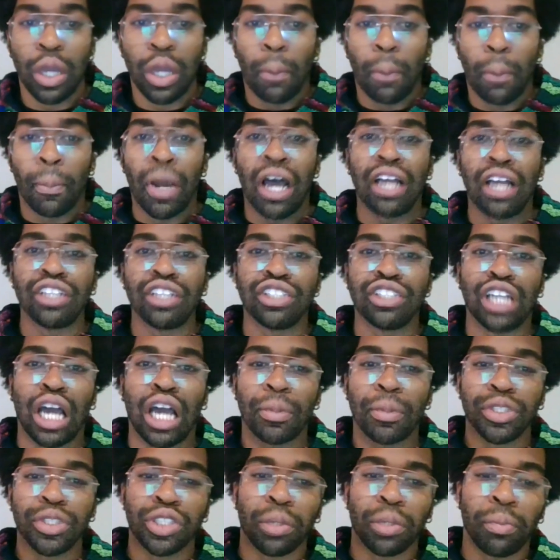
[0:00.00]
My
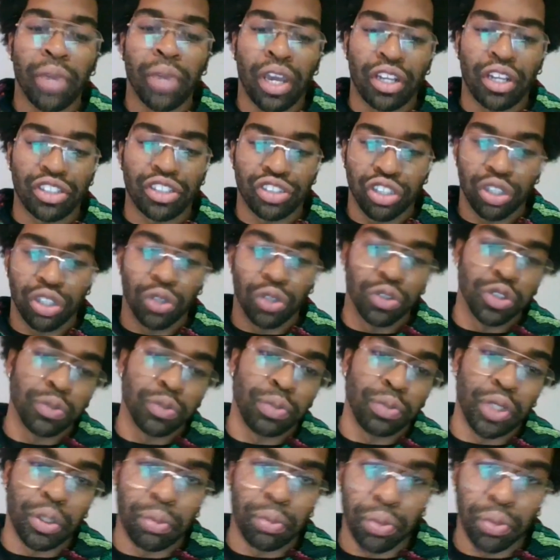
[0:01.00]
job is to manage those
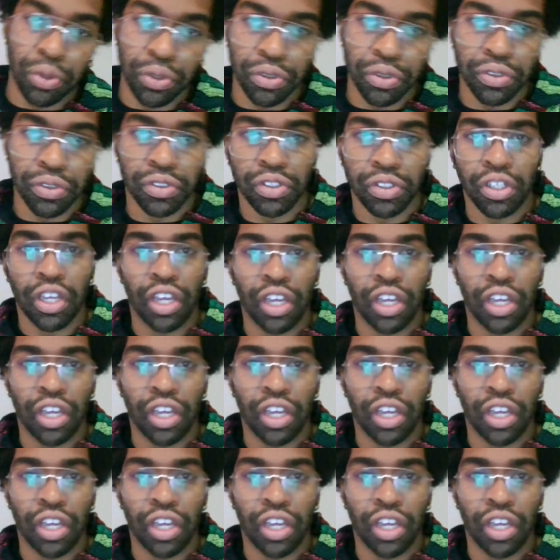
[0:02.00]
people.